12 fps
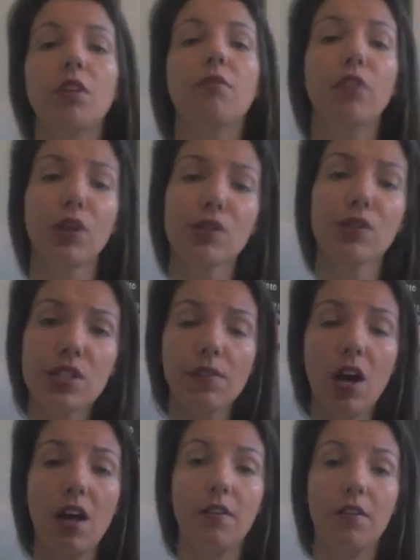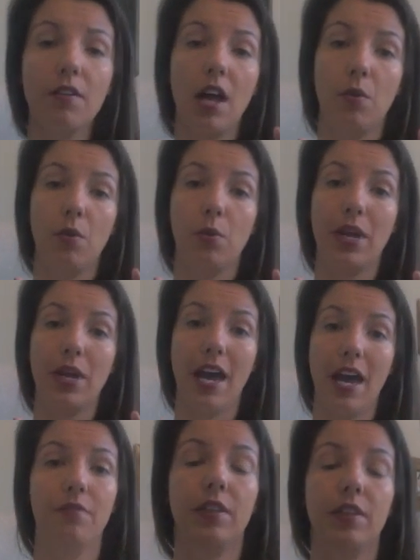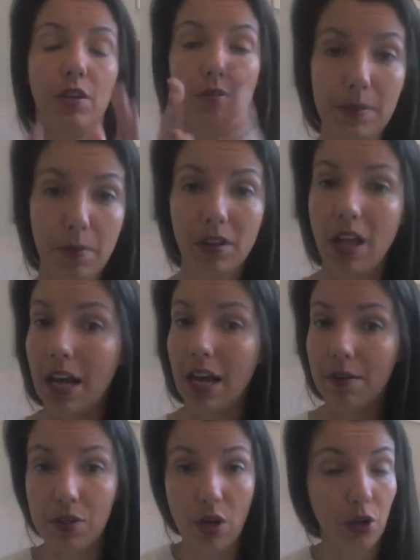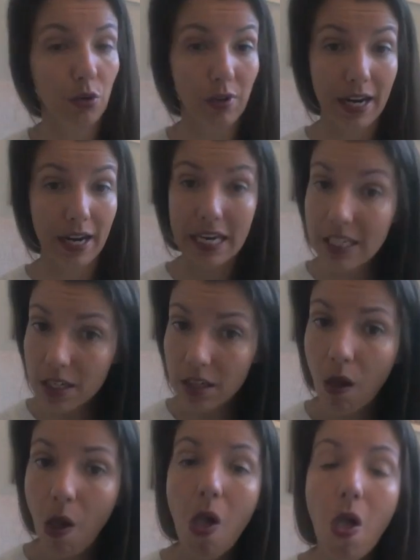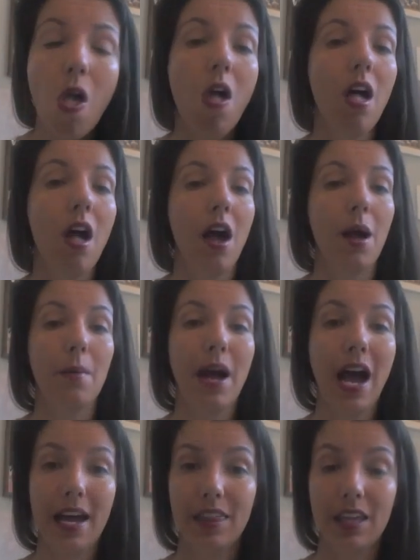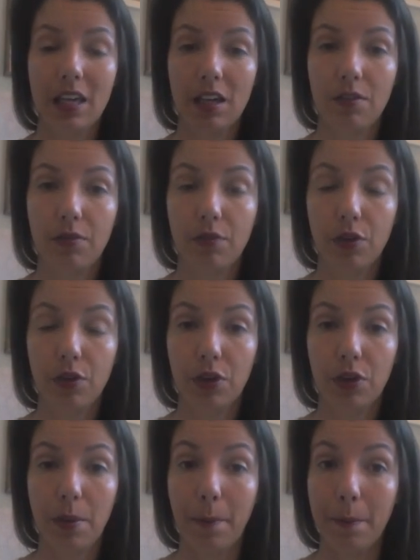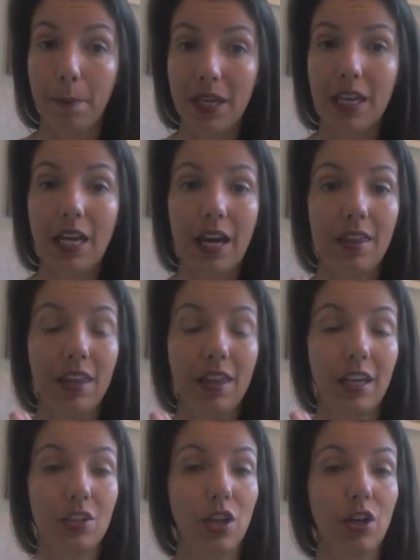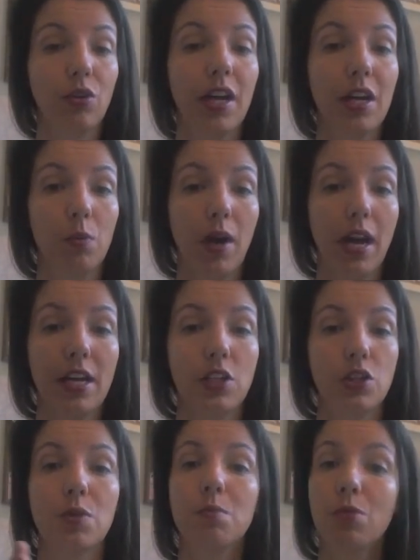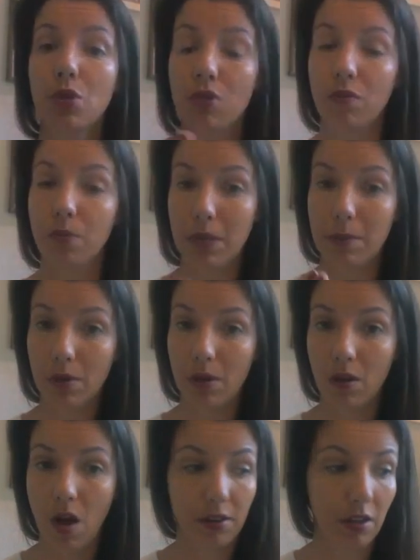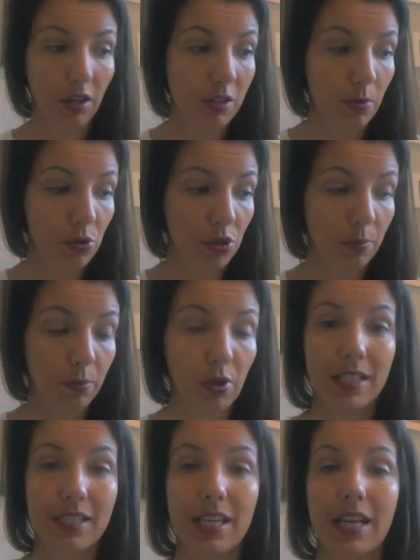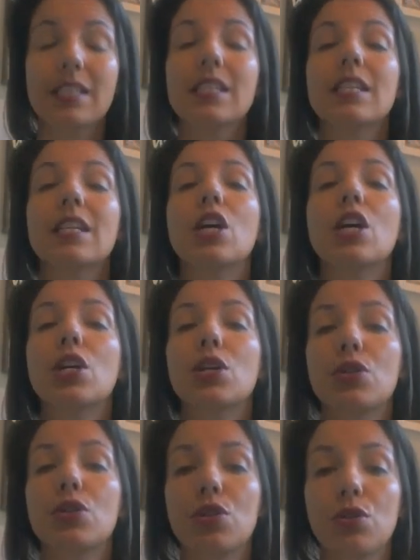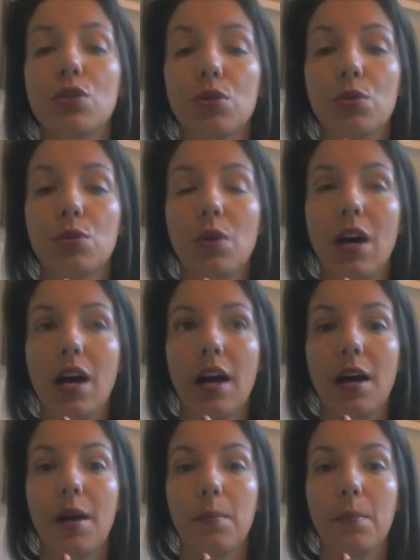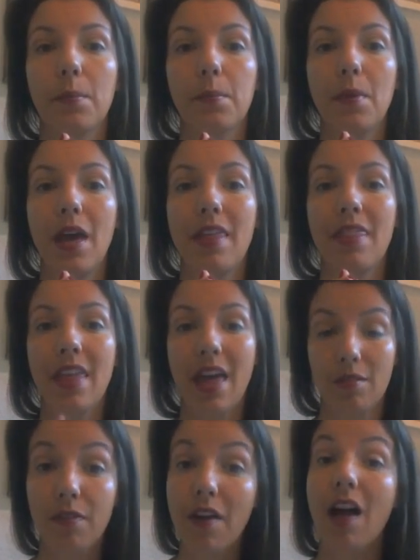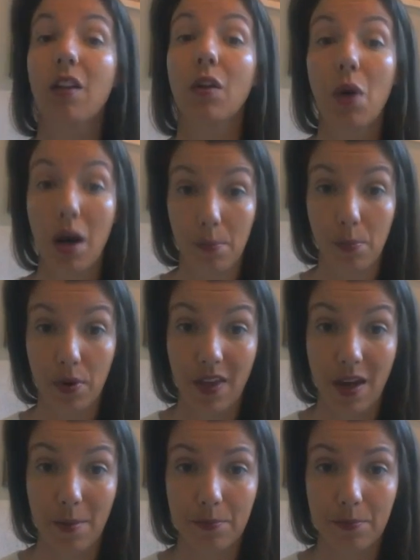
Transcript: first of all, we have, Facebook Lives are great. I think for me, I think it's a great way to move people along the exposure process to then follow up with them.